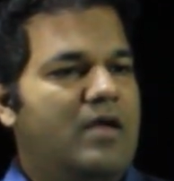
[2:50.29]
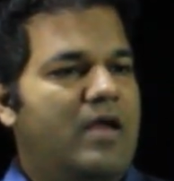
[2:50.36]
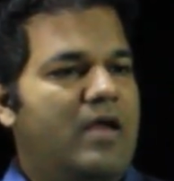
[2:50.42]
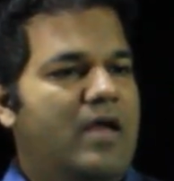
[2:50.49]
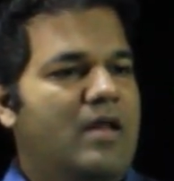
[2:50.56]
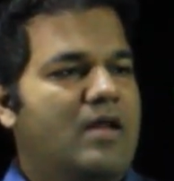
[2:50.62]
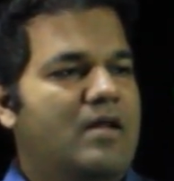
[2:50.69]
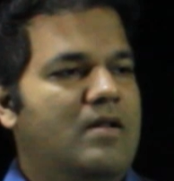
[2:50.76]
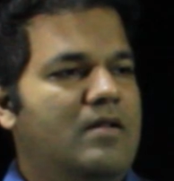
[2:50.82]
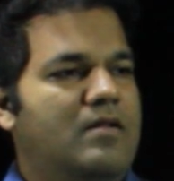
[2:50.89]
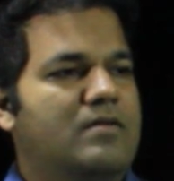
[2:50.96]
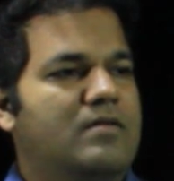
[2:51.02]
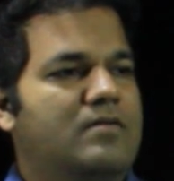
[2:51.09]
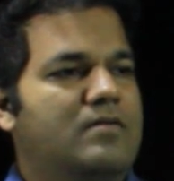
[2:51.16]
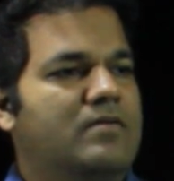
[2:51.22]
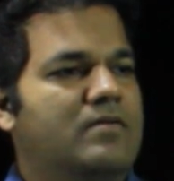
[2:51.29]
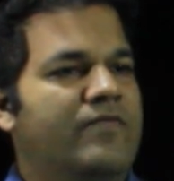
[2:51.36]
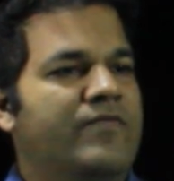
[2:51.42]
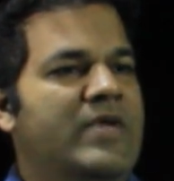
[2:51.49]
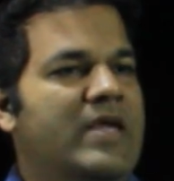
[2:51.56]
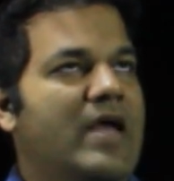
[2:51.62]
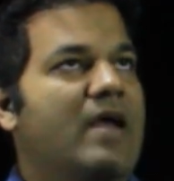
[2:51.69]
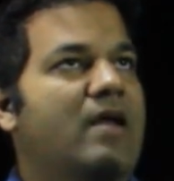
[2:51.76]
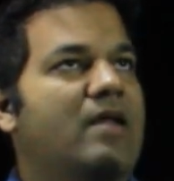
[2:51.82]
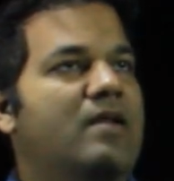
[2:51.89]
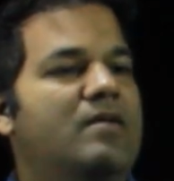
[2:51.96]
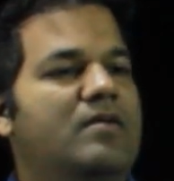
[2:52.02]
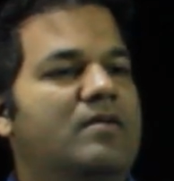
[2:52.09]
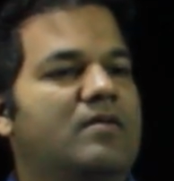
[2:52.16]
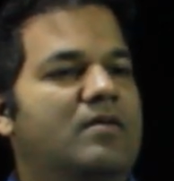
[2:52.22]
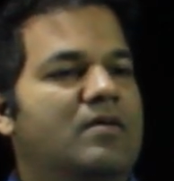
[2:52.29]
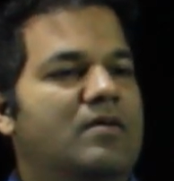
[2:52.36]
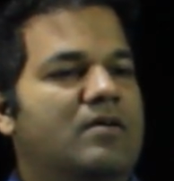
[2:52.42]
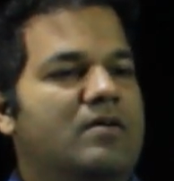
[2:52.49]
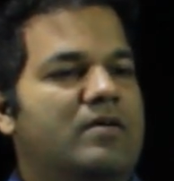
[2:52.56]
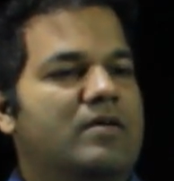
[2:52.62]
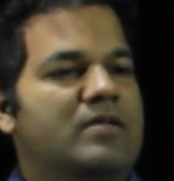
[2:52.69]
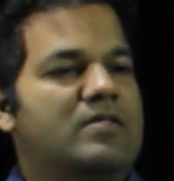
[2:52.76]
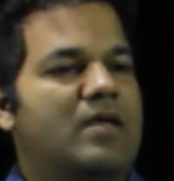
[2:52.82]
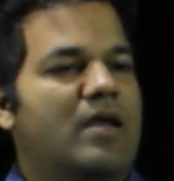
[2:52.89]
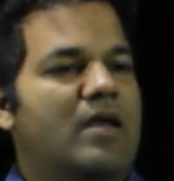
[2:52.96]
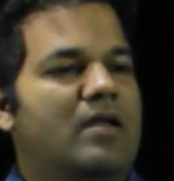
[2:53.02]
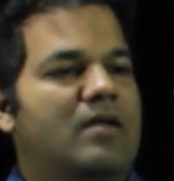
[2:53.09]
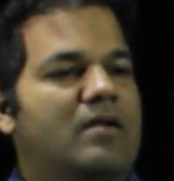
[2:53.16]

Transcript: L, Vl is L